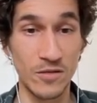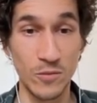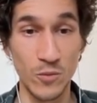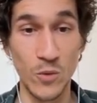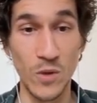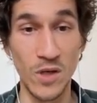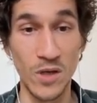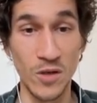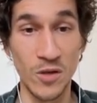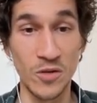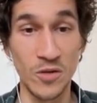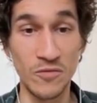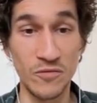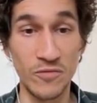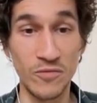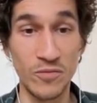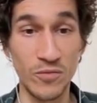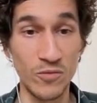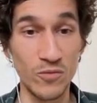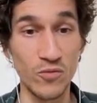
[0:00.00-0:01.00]
We have
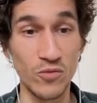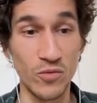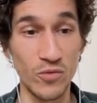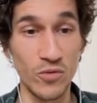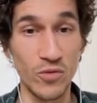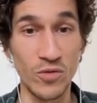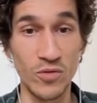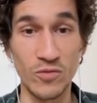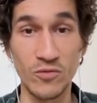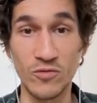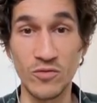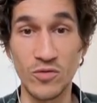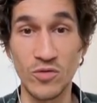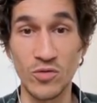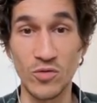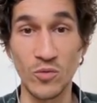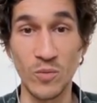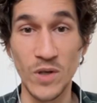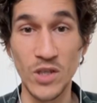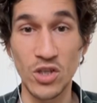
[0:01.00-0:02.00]

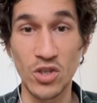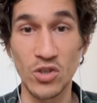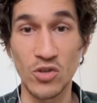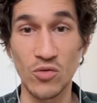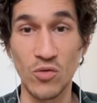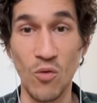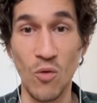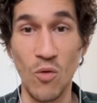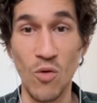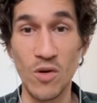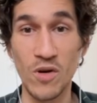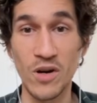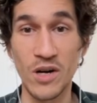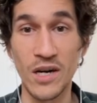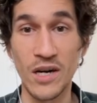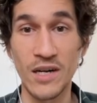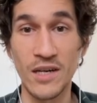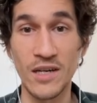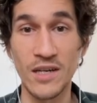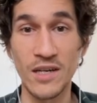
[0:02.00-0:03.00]
so much ore.
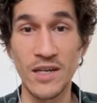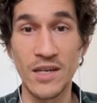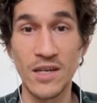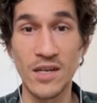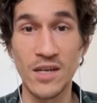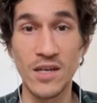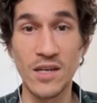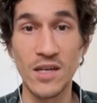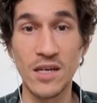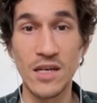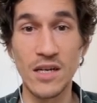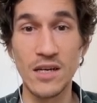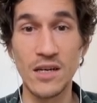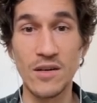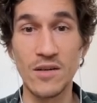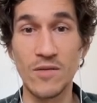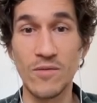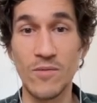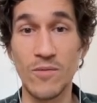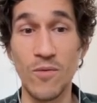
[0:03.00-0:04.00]

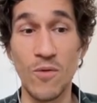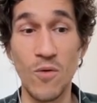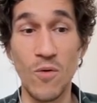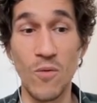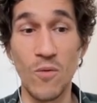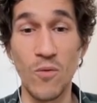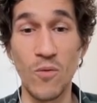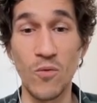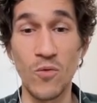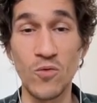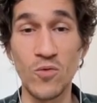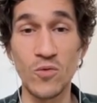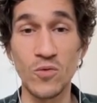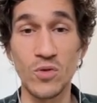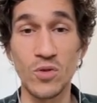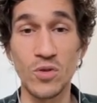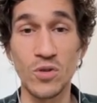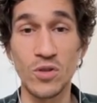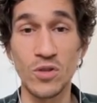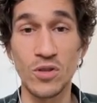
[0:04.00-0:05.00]
For
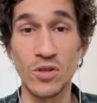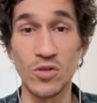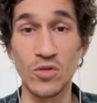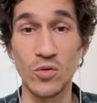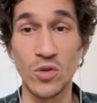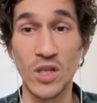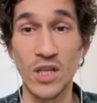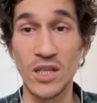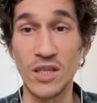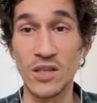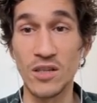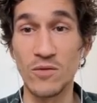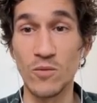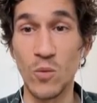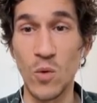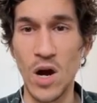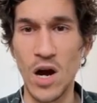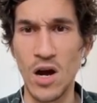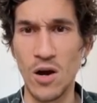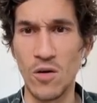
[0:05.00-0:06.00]
wood, you can...
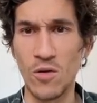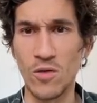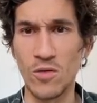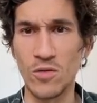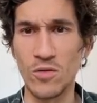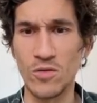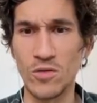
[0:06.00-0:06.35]
Wow.